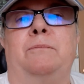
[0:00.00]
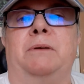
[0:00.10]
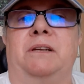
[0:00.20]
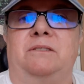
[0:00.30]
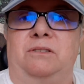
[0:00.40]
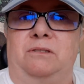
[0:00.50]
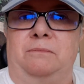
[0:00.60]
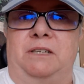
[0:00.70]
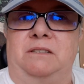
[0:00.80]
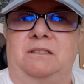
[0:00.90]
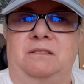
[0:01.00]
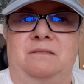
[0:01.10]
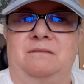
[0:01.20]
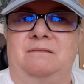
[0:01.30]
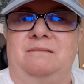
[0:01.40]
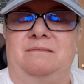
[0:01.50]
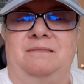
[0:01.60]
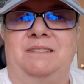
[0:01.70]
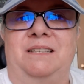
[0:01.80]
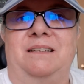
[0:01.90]
but it's too much.
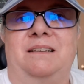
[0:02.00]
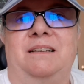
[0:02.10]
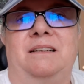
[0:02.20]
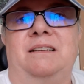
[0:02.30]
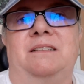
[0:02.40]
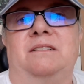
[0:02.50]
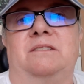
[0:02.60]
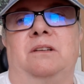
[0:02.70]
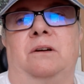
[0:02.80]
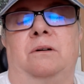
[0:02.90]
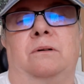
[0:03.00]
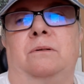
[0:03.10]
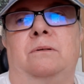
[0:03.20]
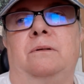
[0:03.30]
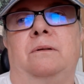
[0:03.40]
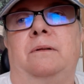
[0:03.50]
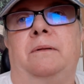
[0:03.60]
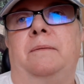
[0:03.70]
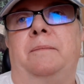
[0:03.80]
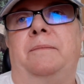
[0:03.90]
So,
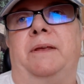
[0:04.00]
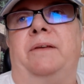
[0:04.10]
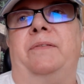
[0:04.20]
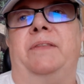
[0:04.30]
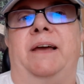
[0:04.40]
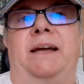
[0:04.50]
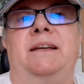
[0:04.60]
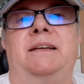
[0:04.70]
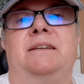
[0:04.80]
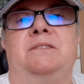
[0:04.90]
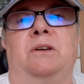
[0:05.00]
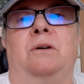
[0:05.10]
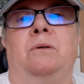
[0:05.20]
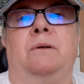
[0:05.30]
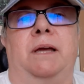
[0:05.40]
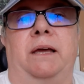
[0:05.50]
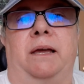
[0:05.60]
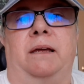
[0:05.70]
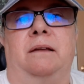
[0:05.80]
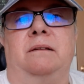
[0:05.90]
and that is
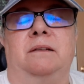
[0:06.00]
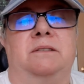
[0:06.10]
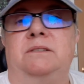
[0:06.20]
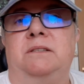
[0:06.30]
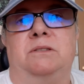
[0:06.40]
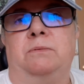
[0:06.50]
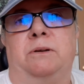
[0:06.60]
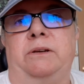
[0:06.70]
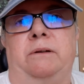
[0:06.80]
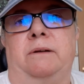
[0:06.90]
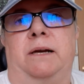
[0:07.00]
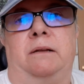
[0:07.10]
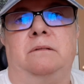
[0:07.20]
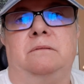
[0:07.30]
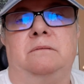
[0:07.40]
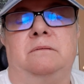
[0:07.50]
okay. It's just where you're at.